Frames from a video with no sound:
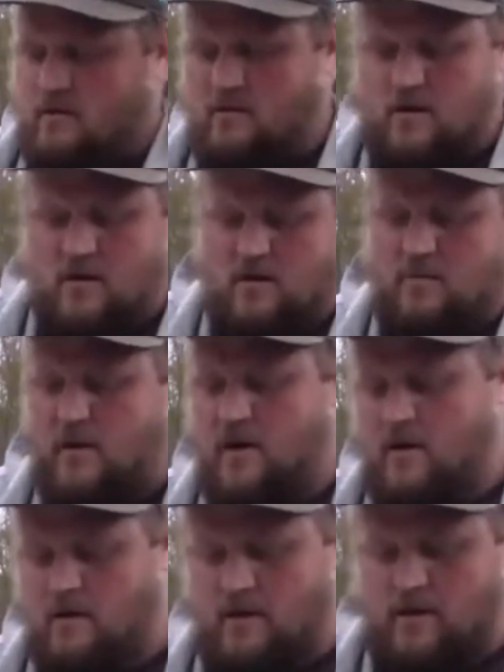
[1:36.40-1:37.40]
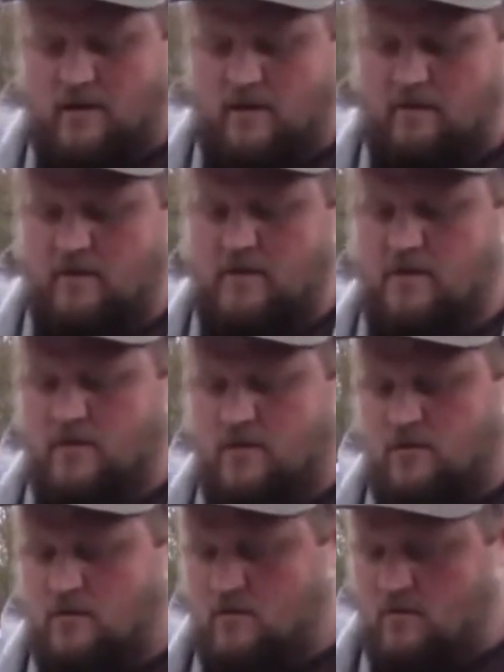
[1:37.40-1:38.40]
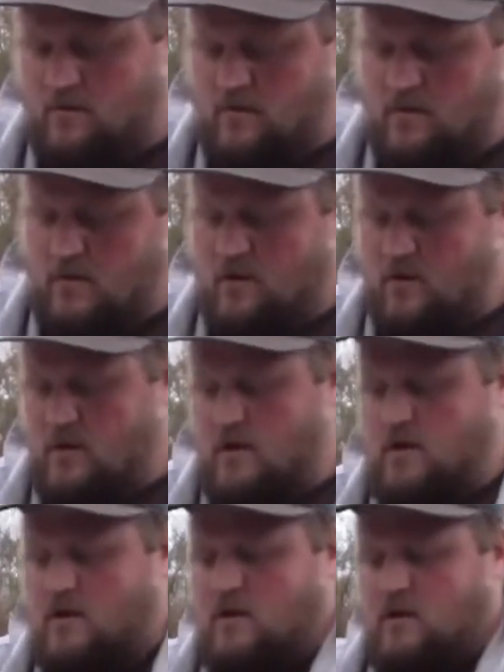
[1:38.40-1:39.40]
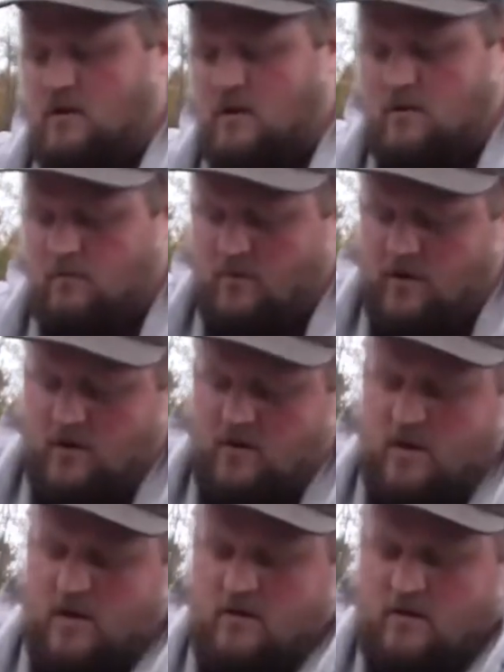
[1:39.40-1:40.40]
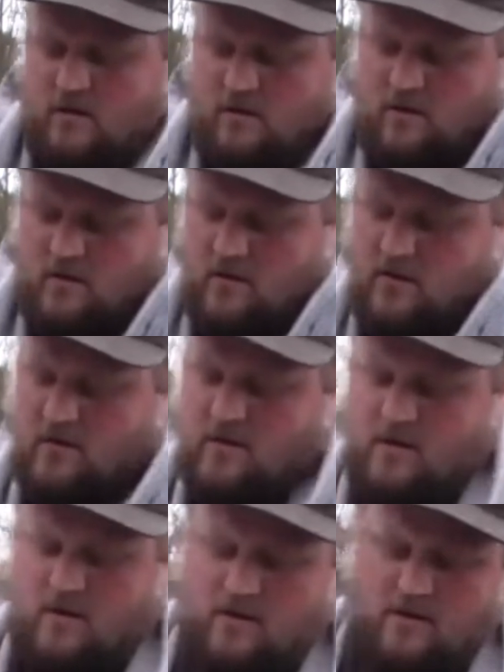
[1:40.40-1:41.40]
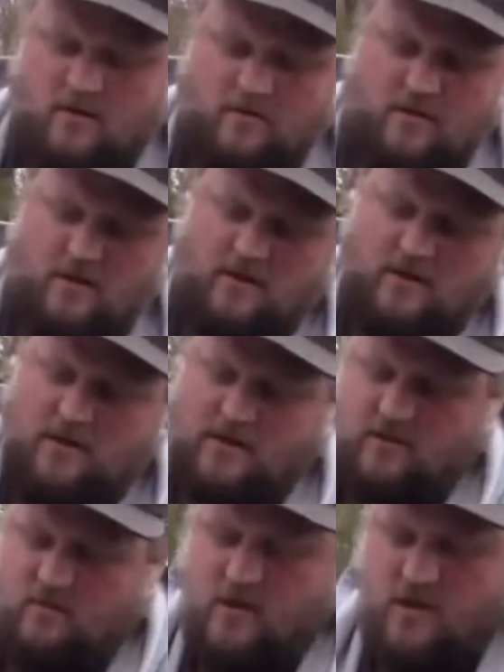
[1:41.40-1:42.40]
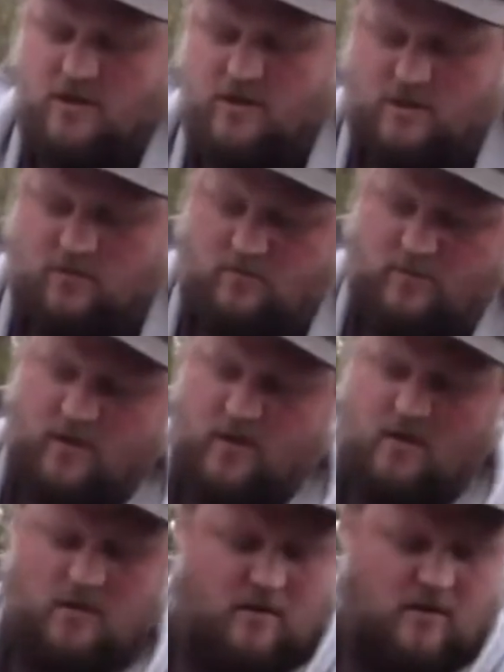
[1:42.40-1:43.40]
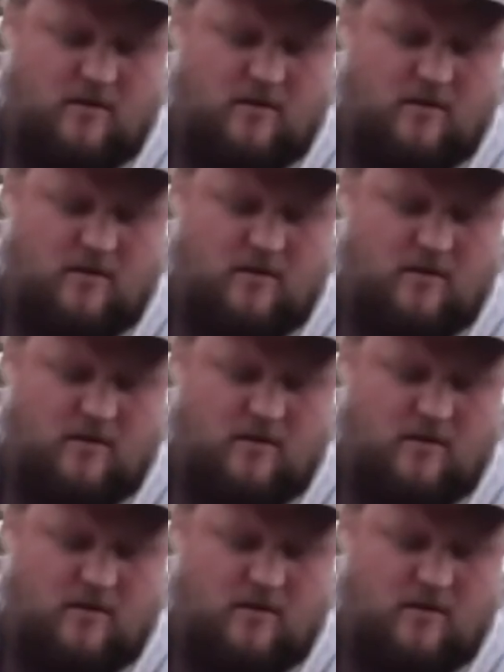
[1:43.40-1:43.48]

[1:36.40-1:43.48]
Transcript: or apparently if there's a shoe or whatnot, because it still works just as well.